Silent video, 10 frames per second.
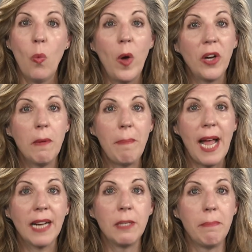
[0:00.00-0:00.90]
Welcome
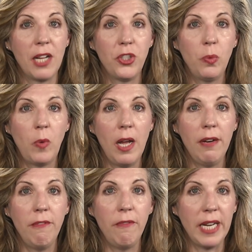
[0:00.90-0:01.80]
back to Module
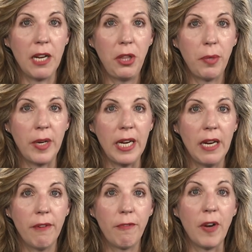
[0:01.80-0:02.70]
1, Video
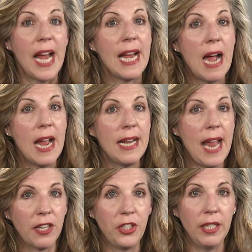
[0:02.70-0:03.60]
3 for AI in
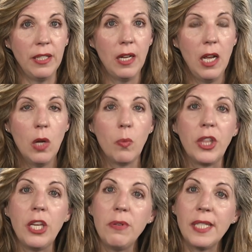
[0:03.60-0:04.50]
Action,
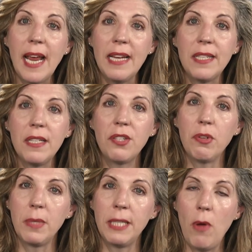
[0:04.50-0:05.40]
with use cases
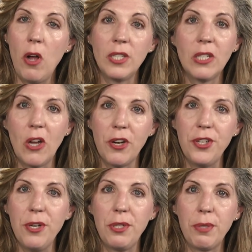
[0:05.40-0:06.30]
from small to large
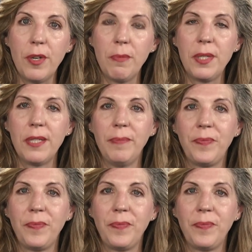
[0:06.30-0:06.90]
newsrooms.